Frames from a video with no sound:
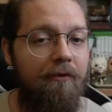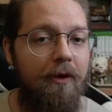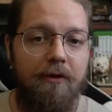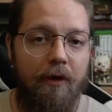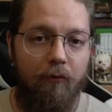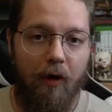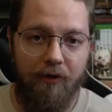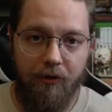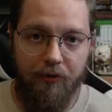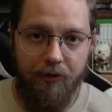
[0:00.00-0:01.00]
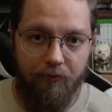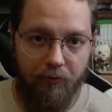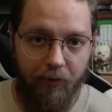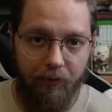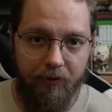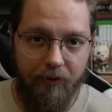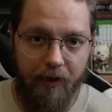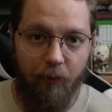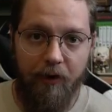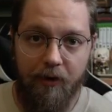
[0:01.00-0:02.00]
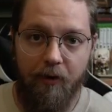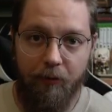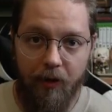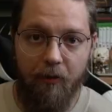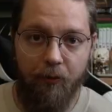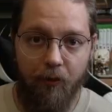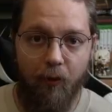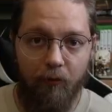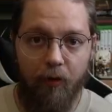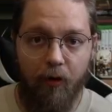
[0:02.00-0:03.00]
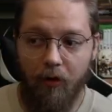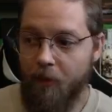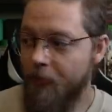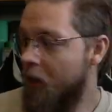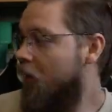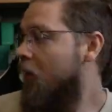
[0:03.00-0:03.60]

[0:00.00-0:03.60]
How many videos I've watched on YouTube, people saying we need a Be a Pro overhaul.